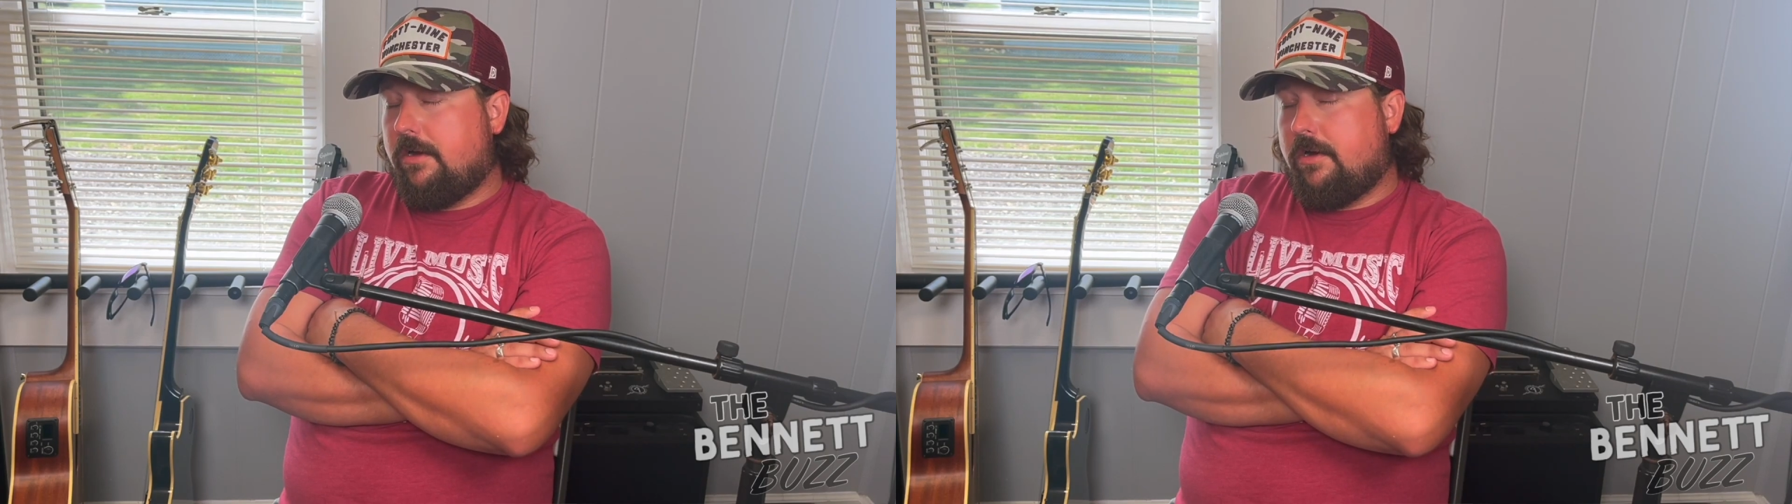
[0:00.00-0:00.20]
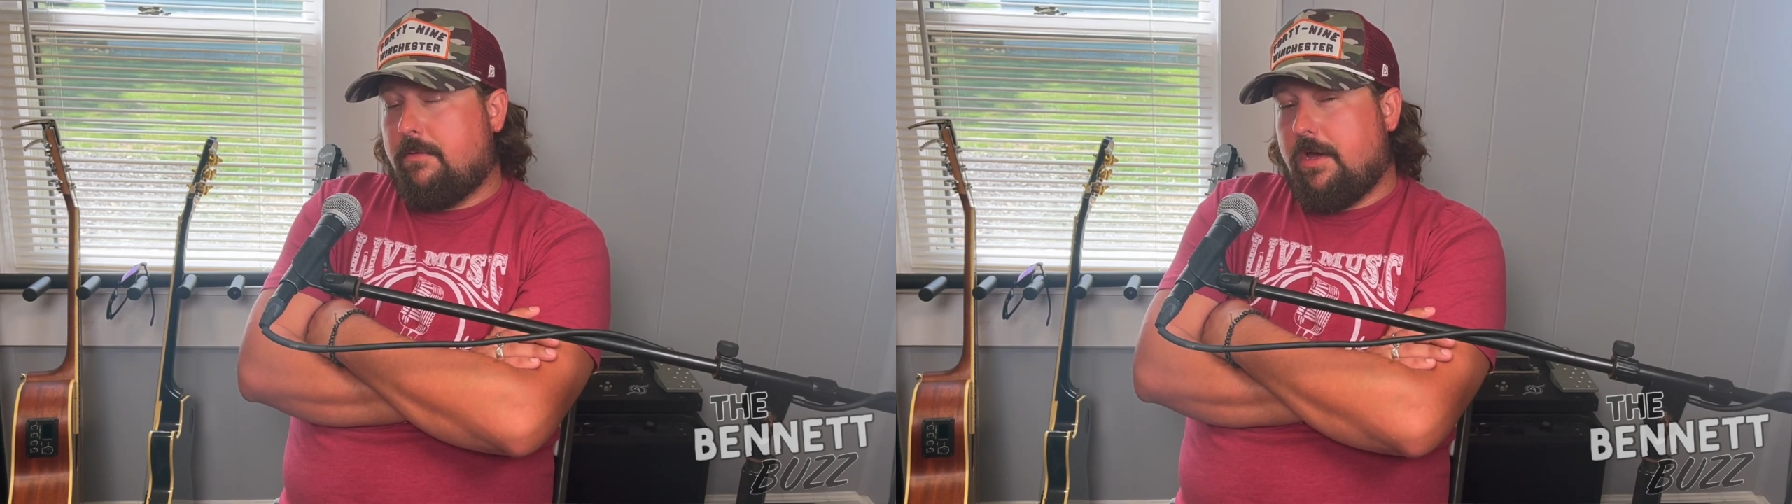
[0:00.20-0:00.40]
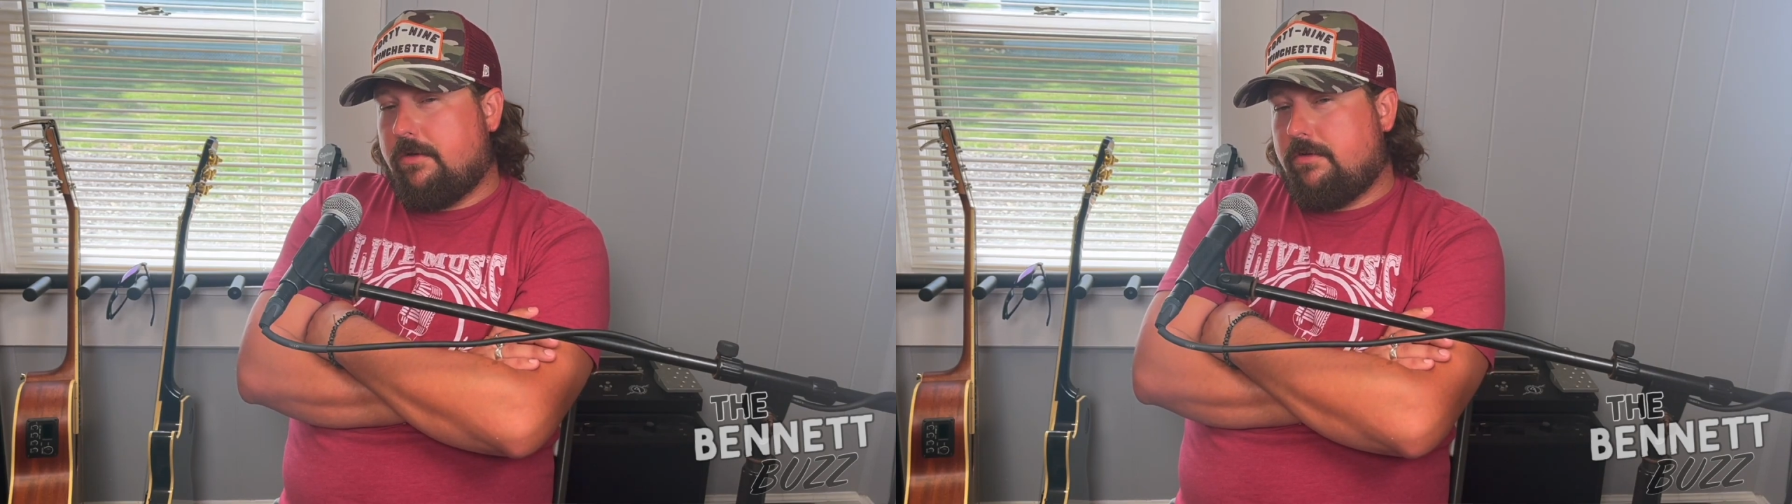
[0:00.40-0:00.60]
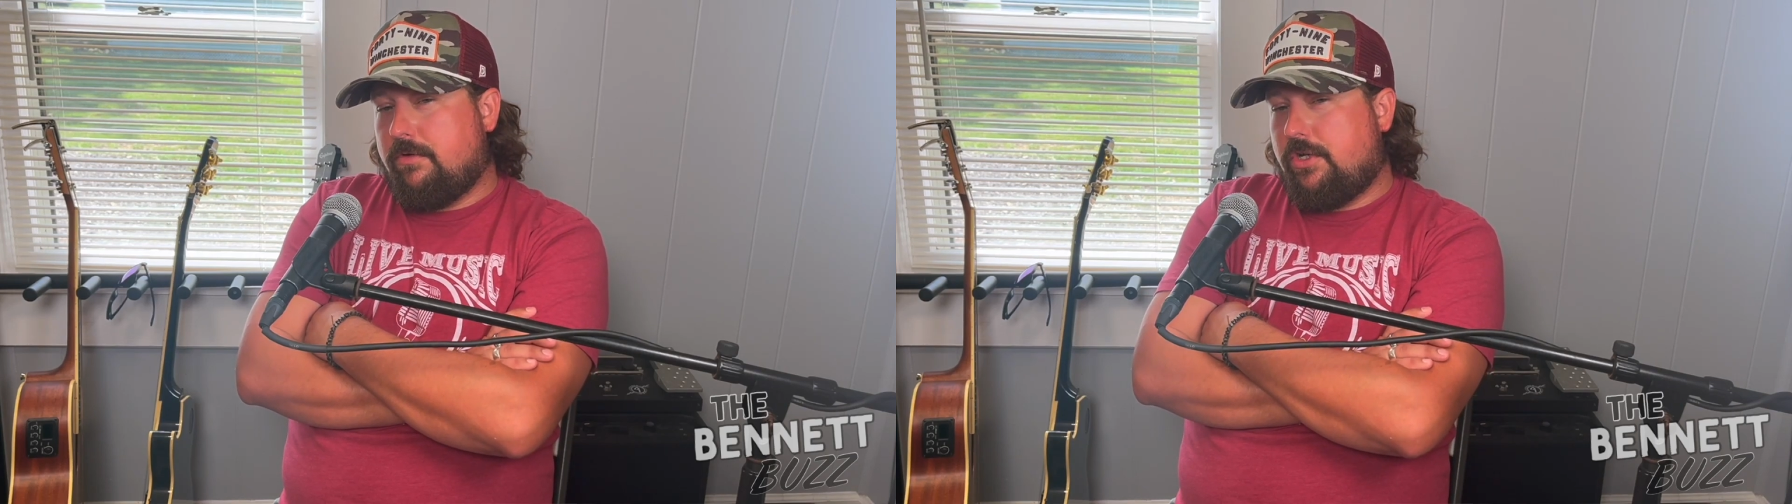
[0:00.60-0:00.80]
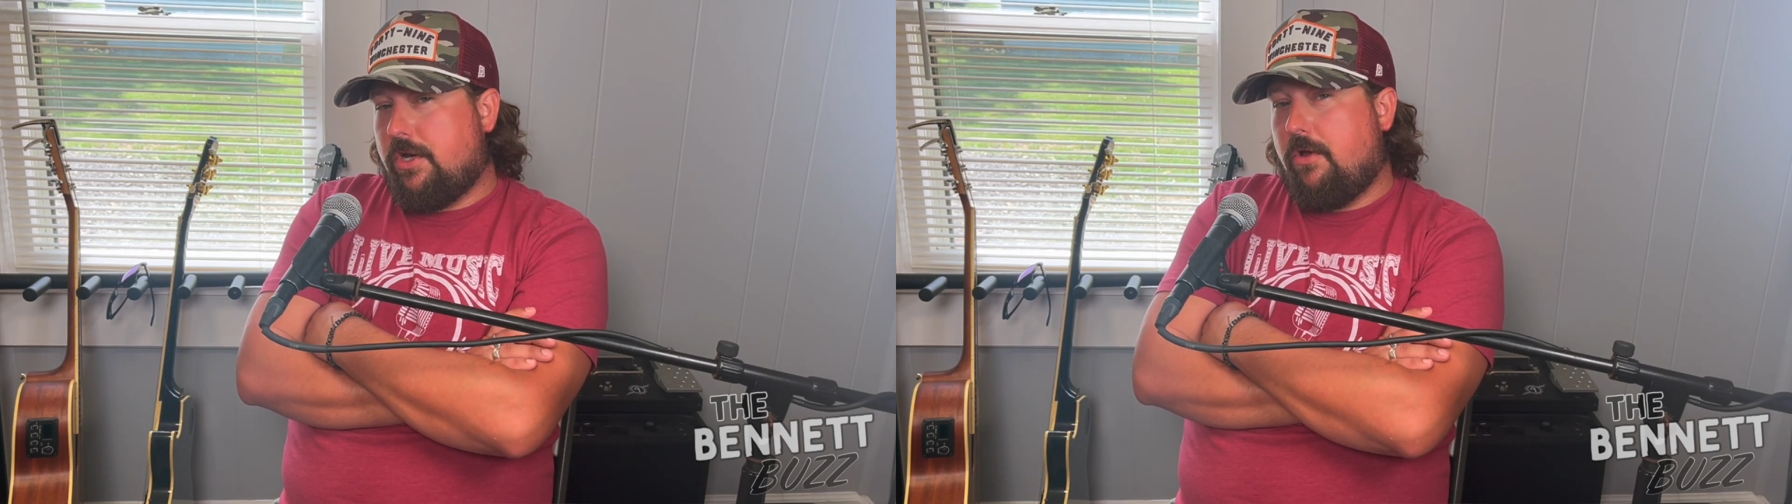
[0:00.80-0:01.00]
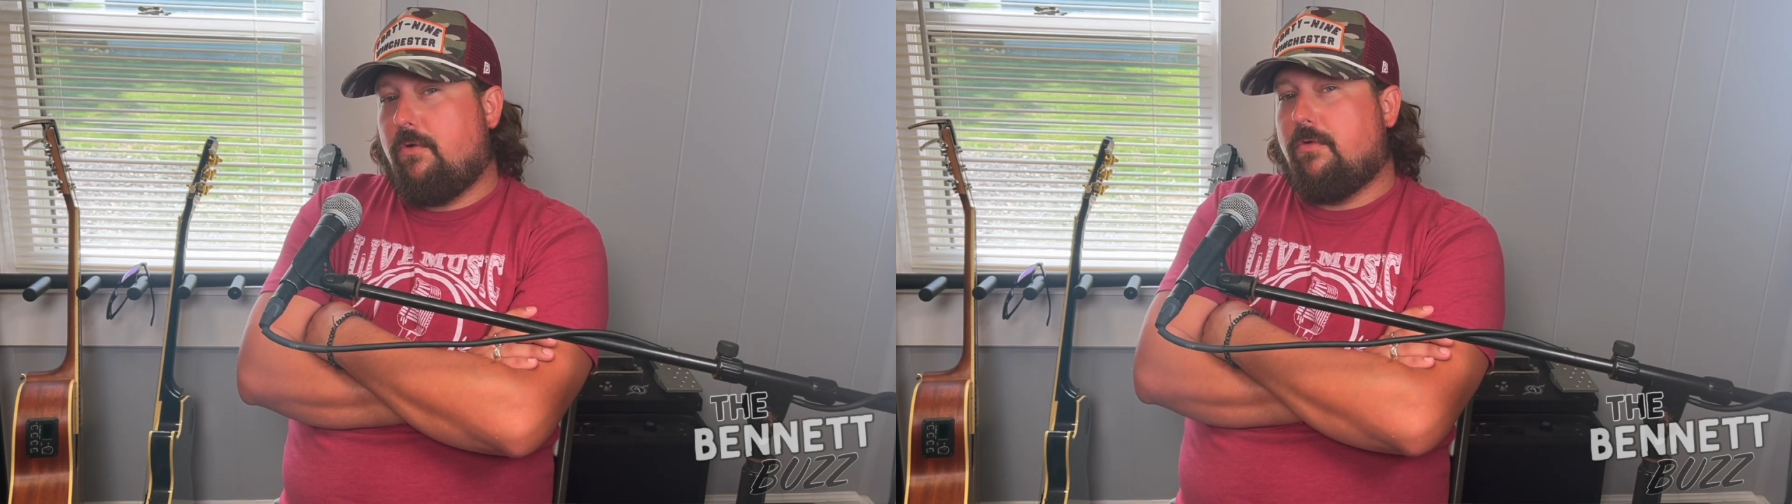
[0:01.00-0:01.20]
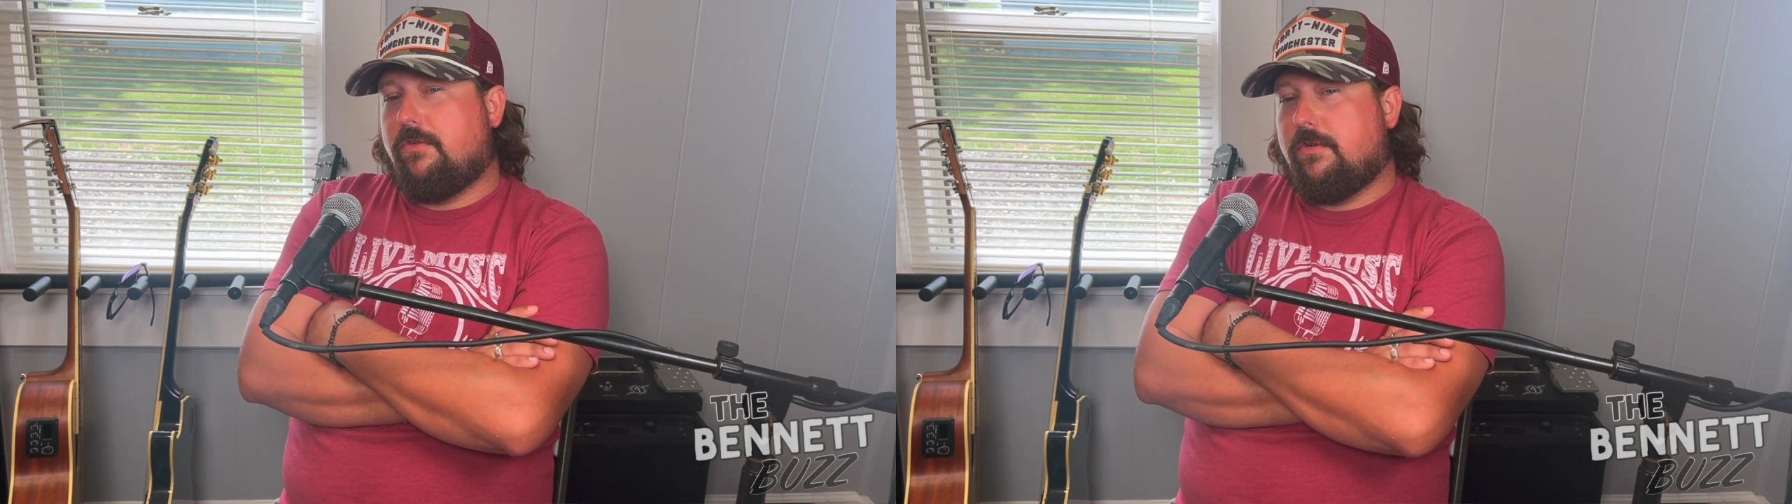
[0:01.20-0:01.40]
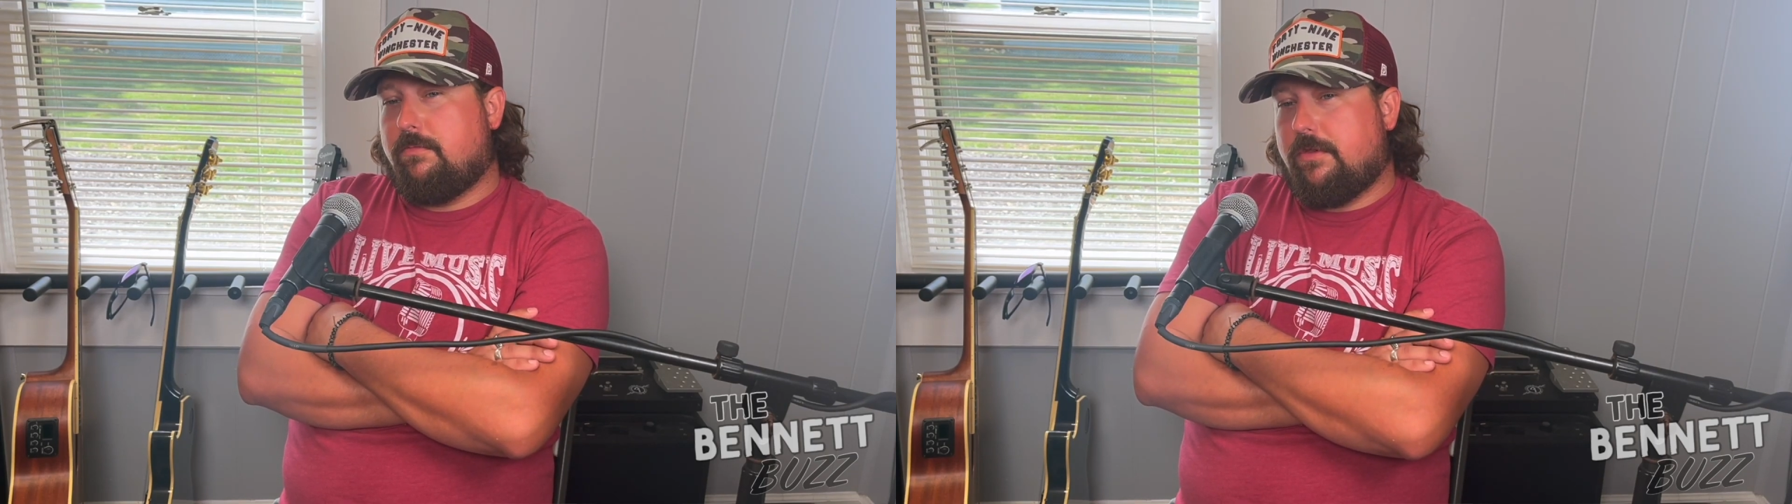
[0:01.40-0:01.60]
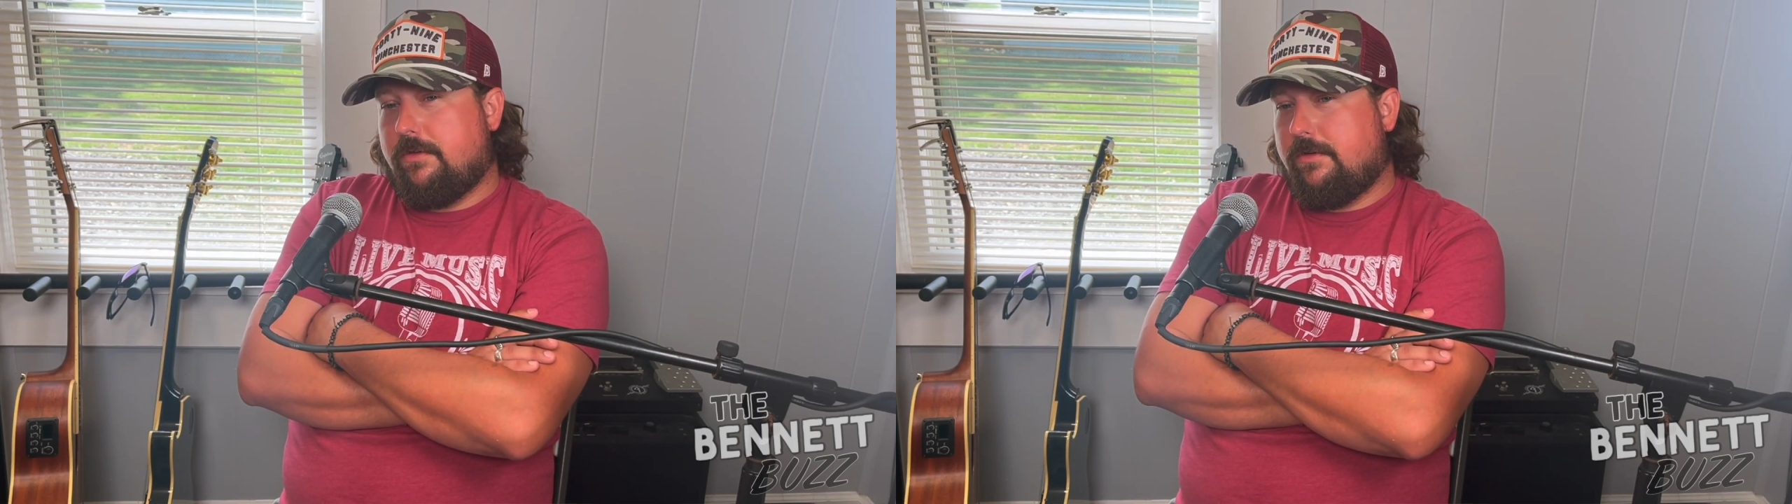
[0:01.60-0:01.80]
come out to a show or something. You